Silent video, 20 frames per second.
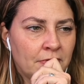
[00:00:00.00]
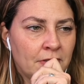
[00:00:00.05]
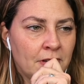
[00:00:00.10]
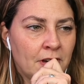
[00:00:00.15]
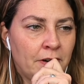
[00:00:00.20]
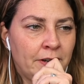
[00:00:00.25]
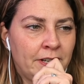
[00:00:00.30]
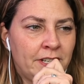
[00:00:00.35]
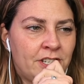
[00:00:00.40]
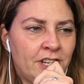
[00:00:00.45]

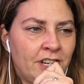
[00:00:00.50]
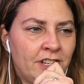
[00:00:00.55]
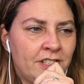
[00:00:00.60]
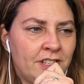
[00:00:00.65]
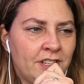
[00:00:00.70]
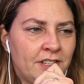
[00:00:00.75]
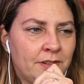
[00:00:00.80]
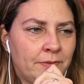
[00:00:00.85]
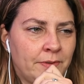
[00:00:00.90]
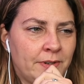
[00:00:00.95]
No, he changed
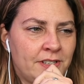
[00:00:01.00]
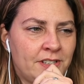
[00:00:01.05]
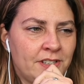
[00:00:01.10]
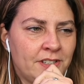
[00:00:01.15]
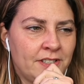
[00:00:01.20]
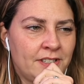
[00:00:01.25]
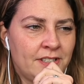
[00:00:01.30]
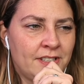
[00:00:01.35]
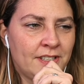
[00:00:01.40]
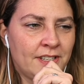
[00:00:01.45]
it to
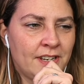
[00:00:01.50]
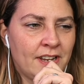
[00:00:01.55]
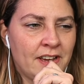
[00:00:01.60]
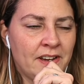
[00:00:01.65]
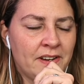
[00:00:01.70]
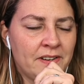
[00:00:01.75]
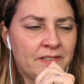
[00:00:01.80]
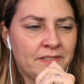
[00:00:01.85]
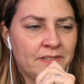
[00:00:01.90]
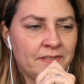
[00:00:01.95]
witches
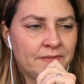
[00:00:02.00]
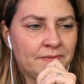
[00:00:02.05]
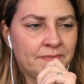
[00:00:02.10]
now.